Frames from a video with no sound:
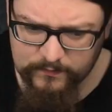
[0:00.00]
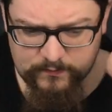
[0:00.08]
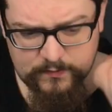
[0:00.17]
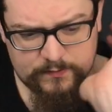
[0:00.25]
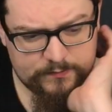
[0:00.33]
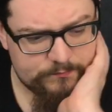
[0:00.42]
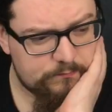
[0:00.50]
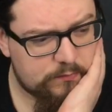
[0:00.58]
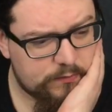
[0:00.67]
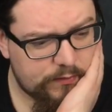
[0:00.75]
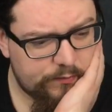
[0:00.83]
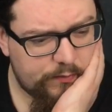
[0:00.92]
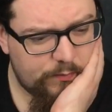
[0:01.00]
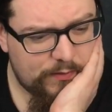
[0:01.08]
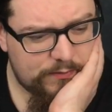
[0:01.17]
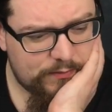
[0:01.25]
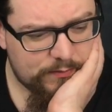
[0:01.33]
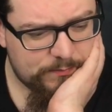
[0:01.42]
I don't know
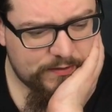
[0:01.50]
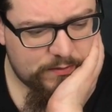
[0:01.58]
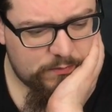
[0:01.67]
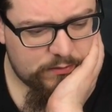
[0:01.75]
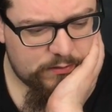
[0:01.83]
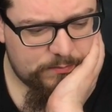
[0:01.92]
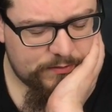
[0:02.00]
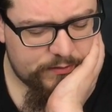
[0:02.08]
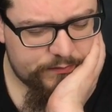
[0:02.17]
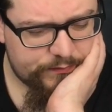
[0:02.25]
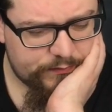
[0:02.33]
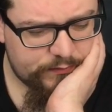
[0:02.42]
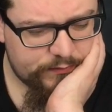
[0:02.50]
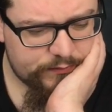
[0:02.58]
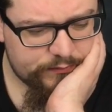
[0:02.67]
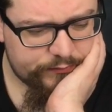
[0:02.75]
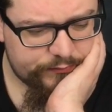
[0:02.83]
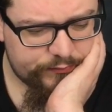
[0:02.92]
whether I'd pick one up over a
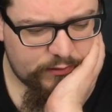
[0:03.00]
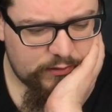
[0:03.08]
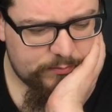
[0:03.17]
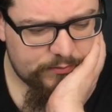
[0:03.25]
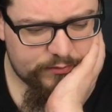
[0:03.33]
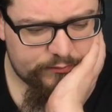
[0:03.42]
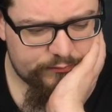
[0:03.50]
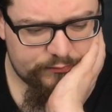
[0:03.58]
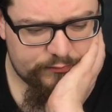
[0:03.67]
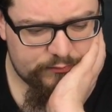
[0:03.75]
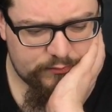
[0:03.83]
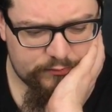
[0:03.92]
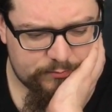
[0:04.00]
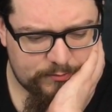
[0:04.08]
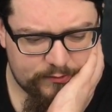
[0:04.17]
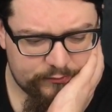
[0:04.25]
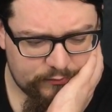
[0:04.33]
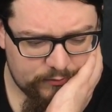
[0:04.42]
Starbucks
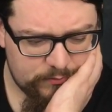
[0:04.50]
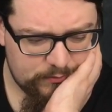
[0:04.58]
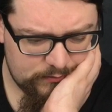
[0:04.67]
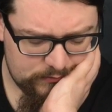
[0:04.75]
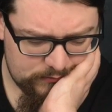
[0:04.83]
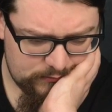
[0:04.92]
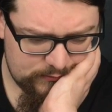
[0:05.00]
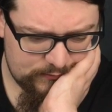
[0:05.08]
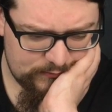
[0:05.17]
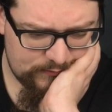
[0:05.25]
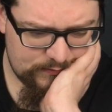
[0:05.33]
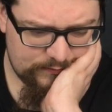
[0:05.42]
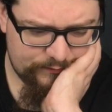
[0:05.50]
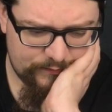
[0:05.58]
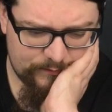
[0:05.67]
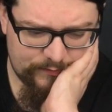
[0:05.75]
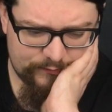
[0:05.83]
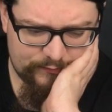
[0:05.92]
espresso if they
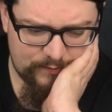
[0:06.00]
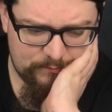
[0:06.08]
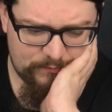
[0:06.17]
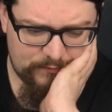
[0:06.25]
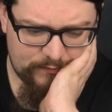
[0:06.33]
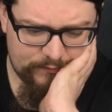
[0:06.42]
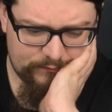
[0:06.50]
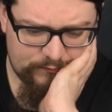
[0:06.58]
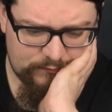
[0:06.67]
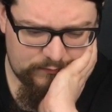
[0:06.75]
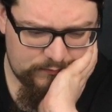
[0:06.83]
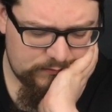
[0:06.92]
were the same price.